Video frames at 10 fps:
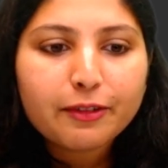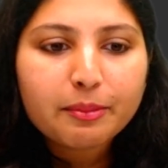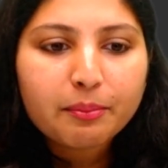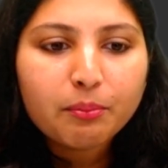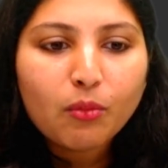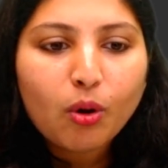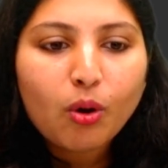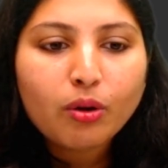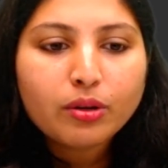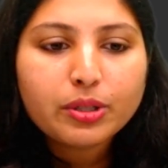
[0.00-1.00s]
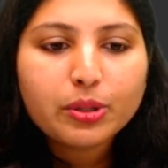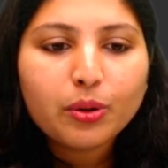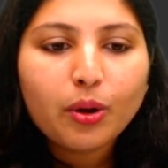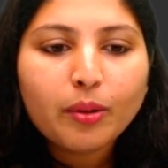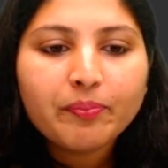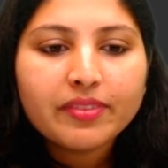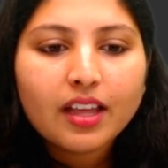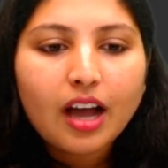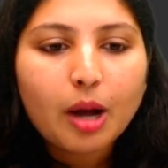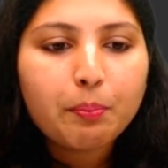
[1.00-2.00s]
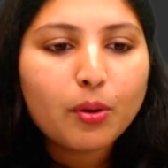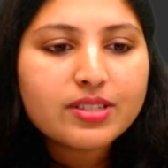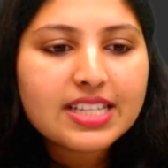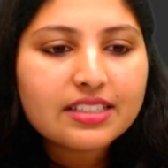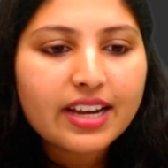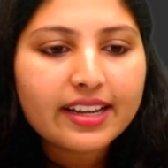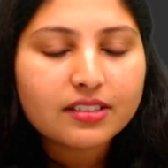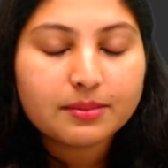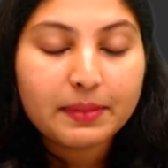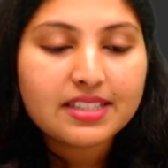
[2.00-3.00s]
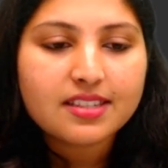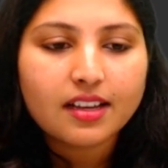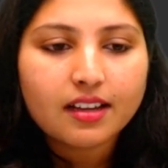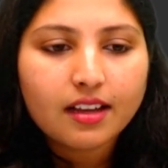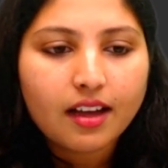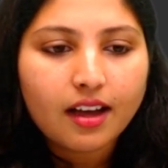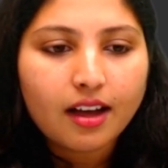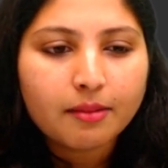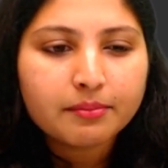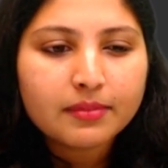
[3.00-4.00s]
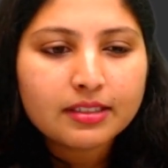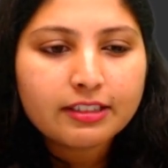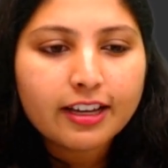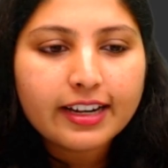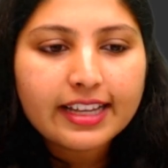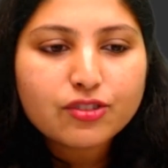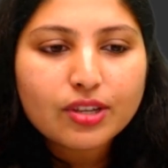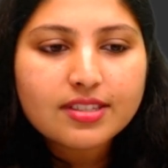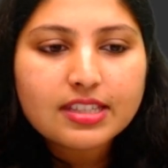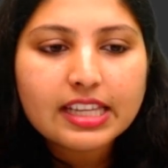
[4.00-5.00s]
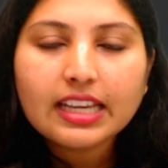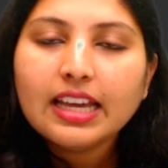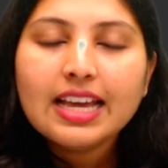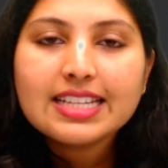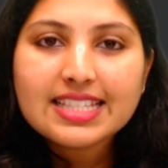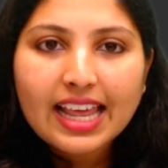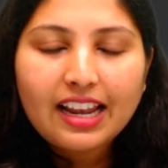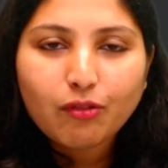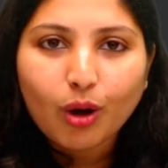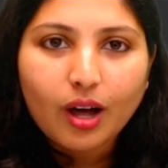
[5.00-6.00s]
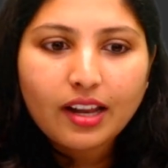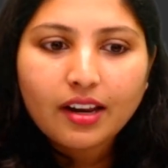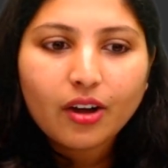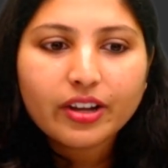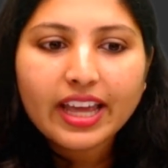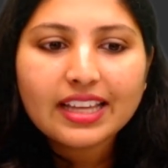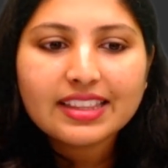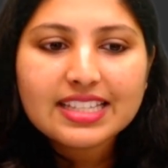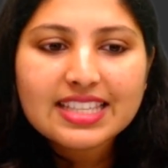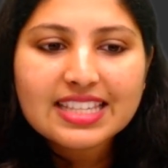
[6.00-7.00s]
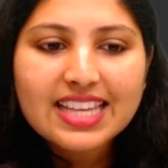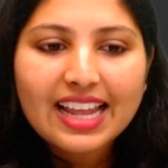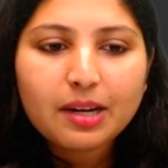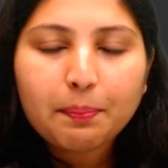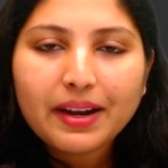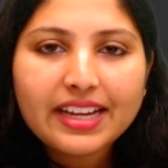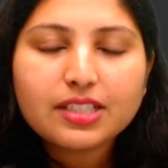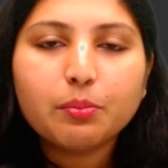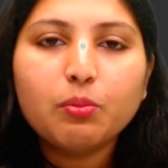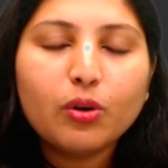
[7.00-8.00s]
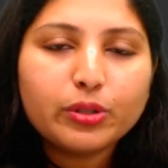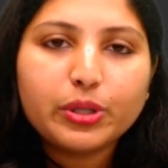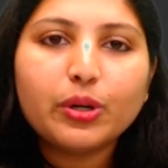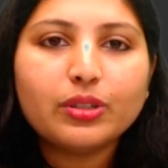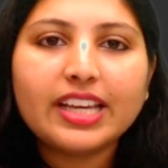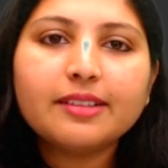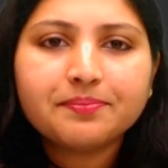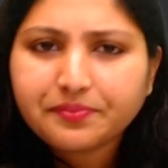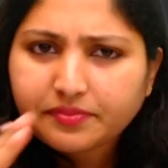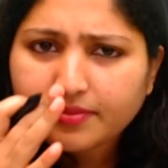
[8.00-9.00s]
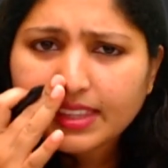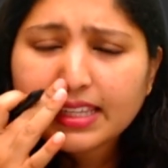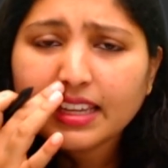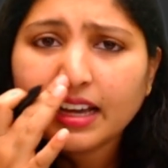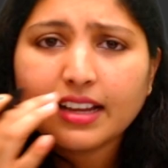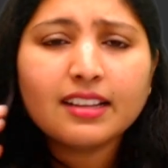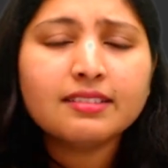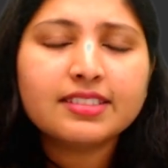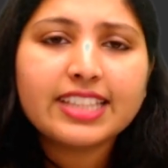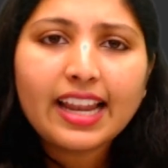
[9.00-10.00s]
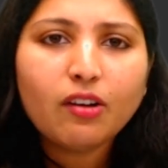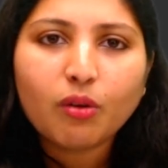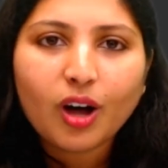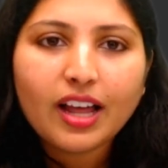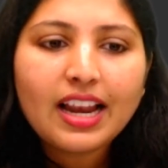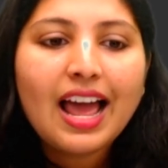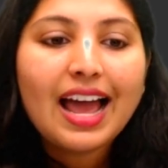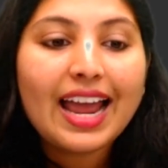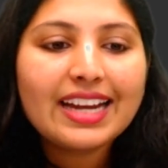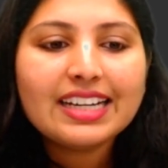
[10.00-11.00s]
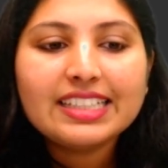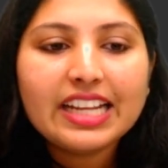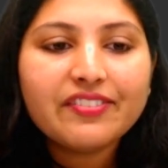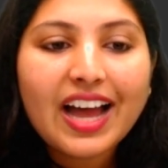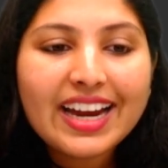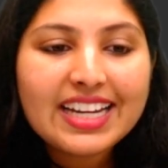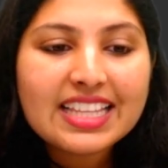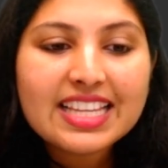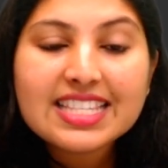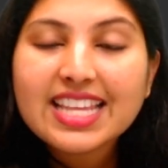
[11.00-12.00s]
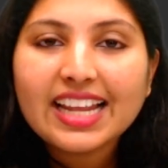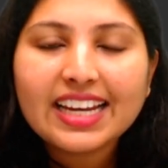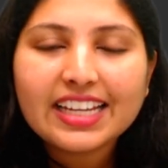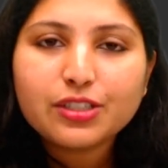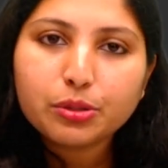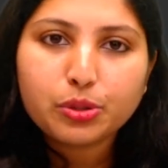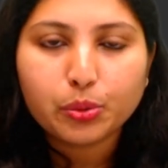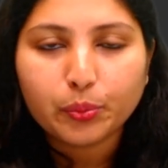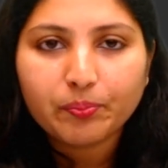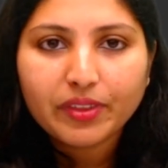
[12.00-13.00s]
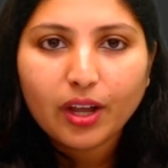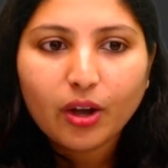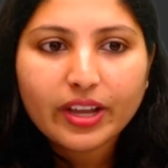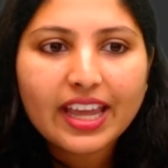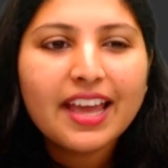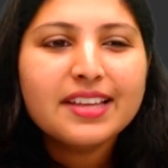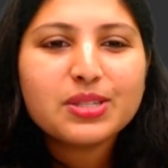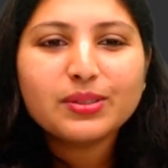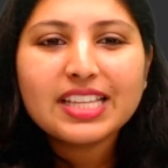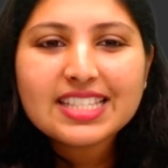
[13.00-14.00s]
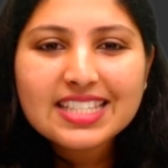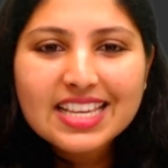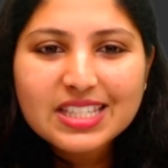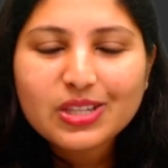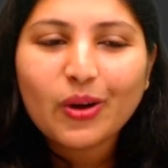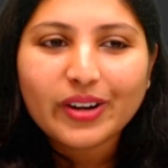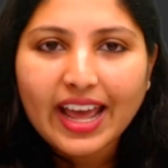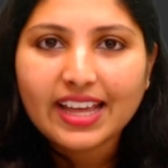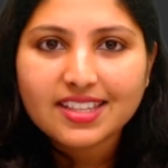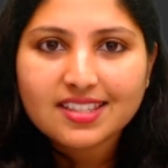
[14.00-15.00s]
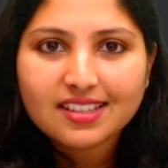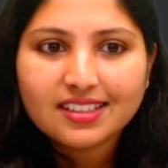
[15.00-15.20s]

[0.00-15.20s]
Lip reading: move to opposite means reaches the cell wall. Okay, this cell plate move to the cell wall and dividing the cell into two. Okay, so this is known as